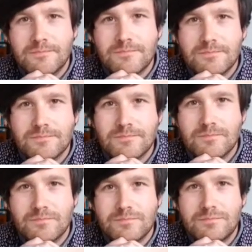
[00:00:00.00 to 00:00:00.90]

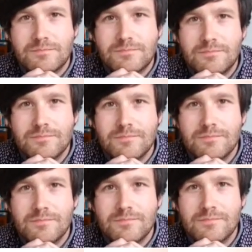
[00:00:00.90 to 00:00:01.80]

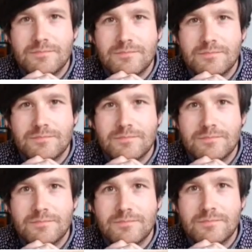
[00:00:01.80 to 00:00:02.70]

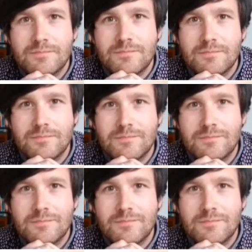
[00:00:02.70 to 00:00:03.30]
The person shown says nothing.